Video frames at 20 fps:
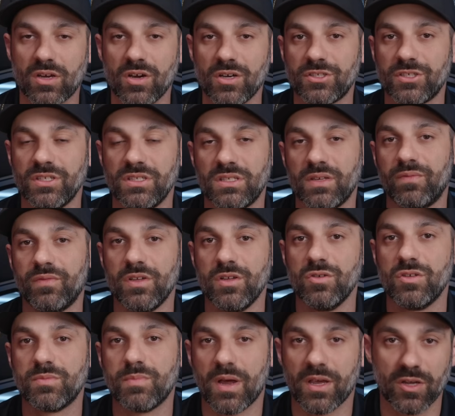Cushions, if you
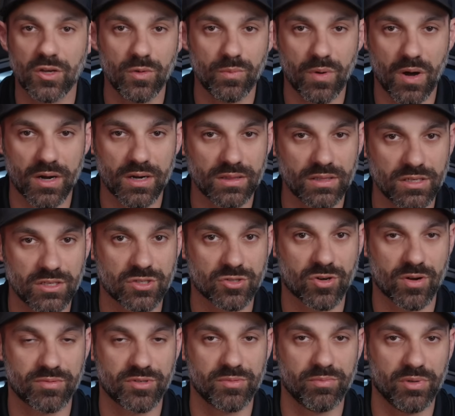use my coupon in the
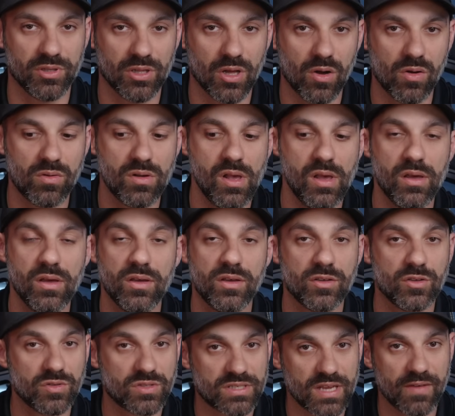description below,
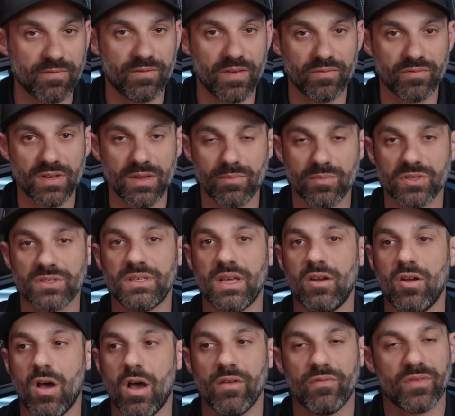you save
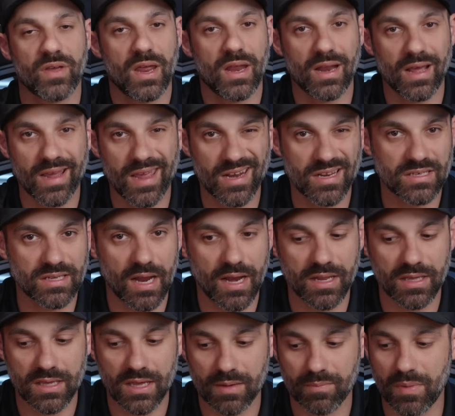15% off and I get a
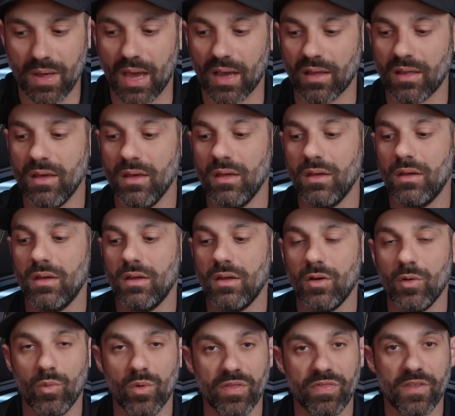tiny kickback.
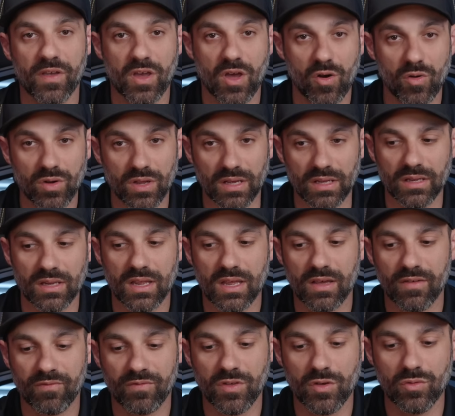With Dekoni,
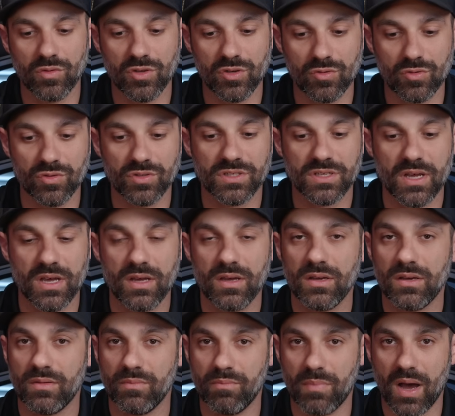if you use
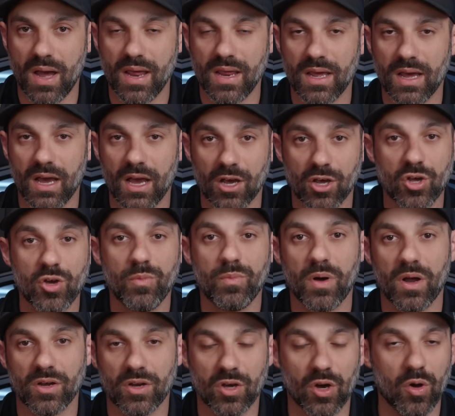my uh,
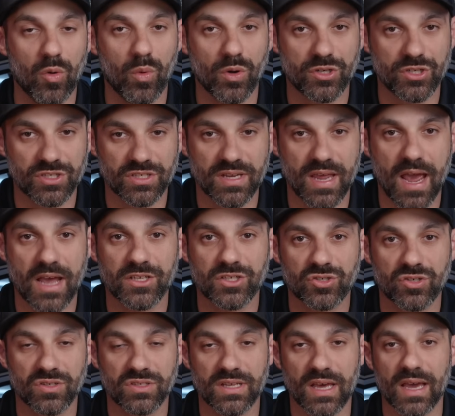coupon code, which is
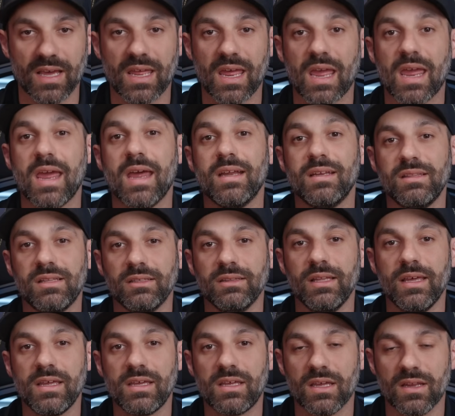Gadgetry and the
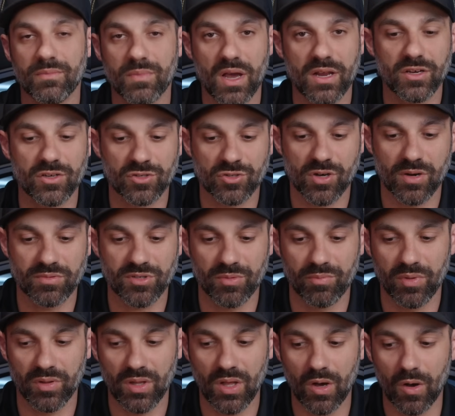link in my
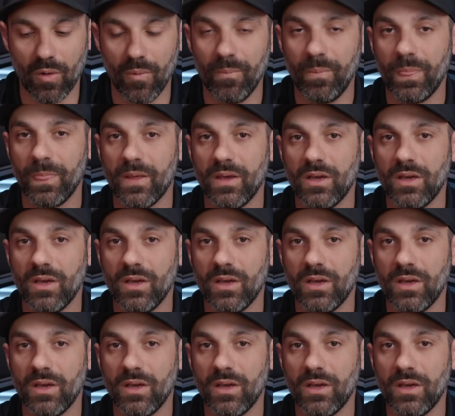description below,